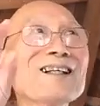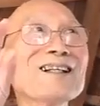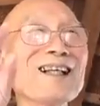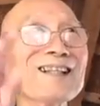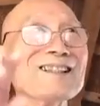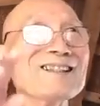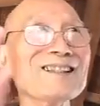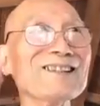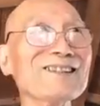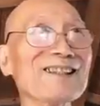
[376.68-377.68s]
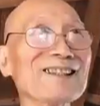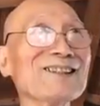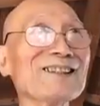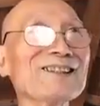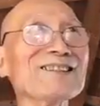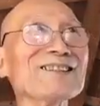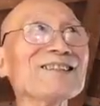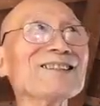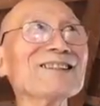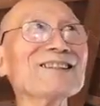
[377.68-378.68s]
right now, right here.
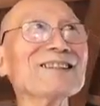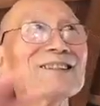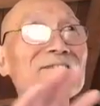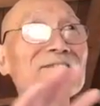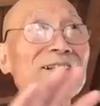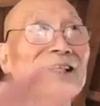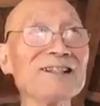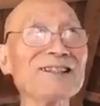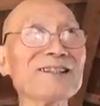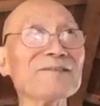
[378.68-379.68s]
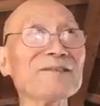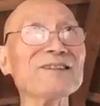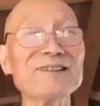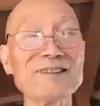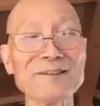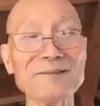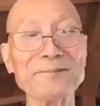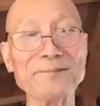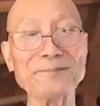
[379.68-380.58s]
This is a reality. See,